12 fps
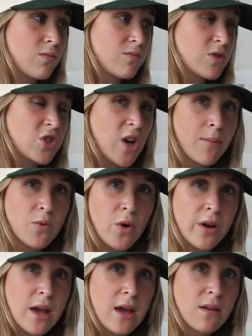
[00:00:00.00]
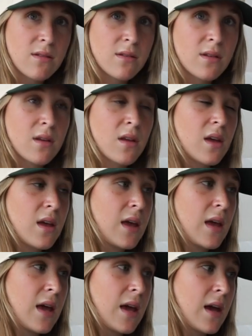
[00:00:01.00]
stopped working
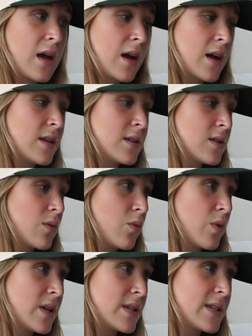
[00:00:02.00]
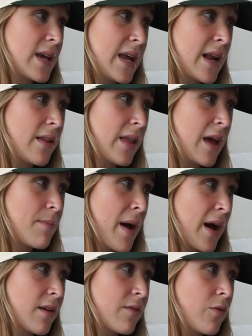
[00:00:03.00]
and was in LA
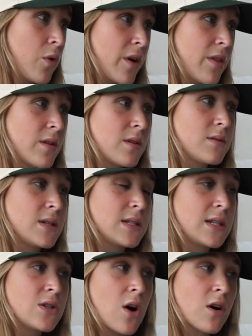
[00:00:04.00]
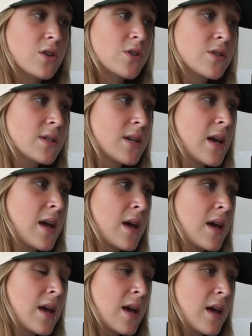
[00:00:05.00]
back and forth to see doctors.
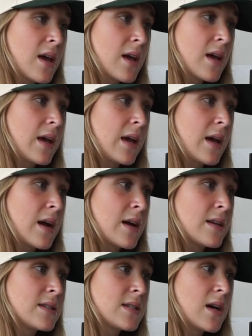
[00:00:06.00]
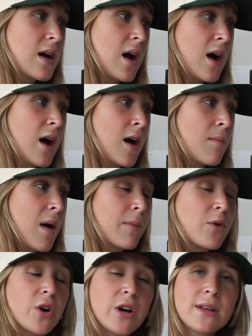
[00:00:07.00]
And I'm
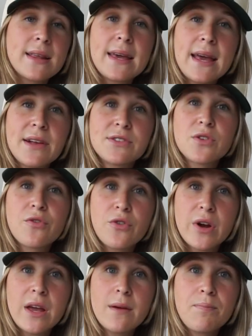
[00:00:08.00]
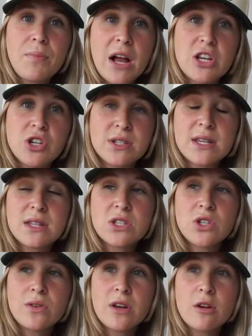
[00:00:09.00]
currently cancer-free. I just hit the
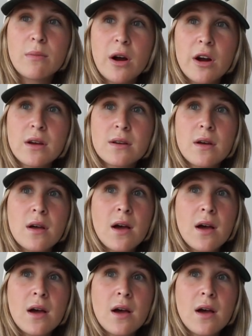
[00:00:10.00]
2-year mark.